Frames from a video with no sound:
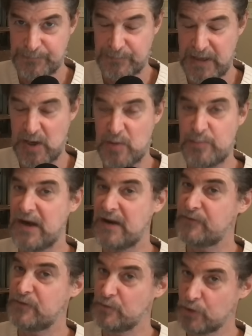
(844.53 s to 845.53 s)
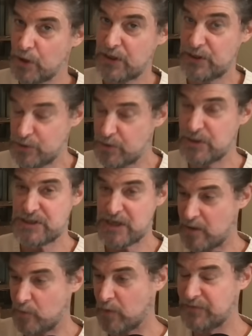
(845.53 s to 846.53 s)
And I'll bet if you look, you can
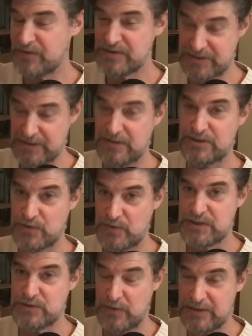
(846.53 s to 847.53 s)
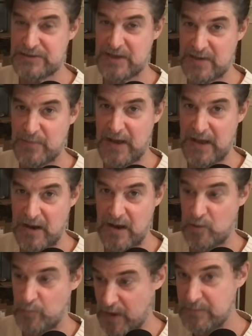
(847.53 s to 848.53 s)
tell what the signature is when it's done by an
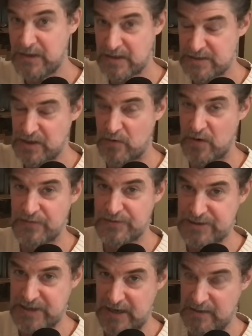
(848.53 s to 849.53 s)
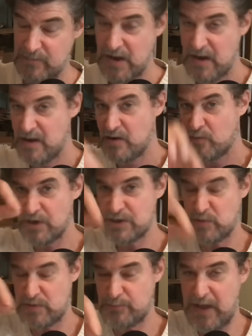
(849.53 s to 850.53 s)
auto pen because they're all the same.
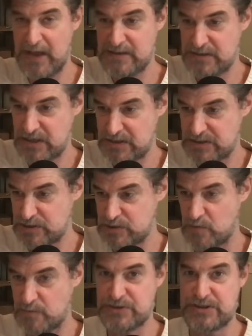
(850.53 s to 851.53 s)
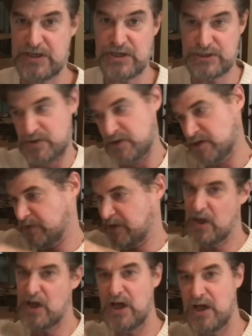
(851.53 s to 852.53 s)
Whereas when Biden does his normal signature, it'll be
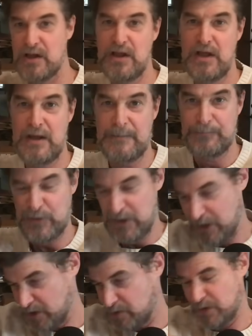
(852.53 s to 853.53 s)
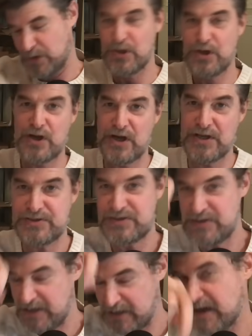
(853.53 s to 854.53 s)
all, look all
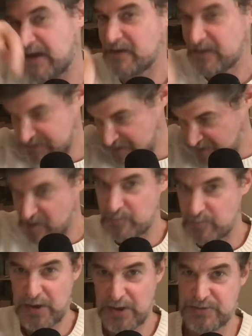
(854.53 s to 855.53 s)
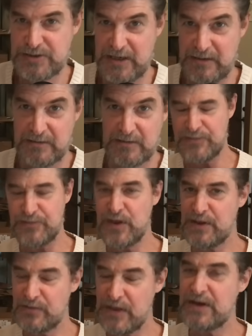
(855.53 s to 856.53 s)
senile and decomposing. I
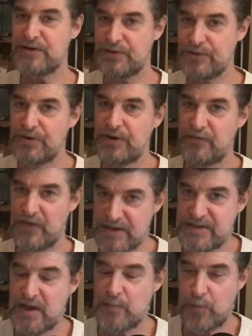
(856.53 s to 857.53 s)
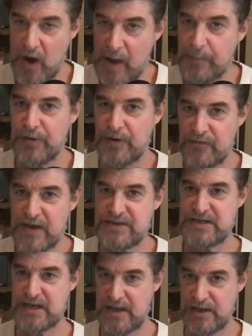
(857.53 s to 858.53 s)
think they need to do a proper
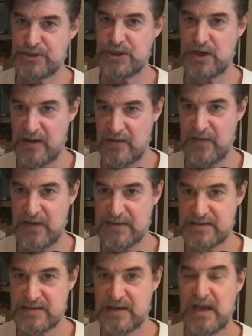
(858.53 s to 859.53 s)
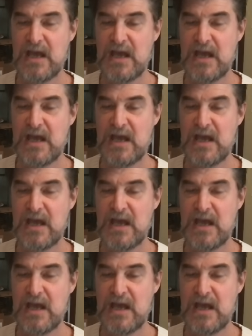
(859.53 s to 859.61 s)
investigation on this.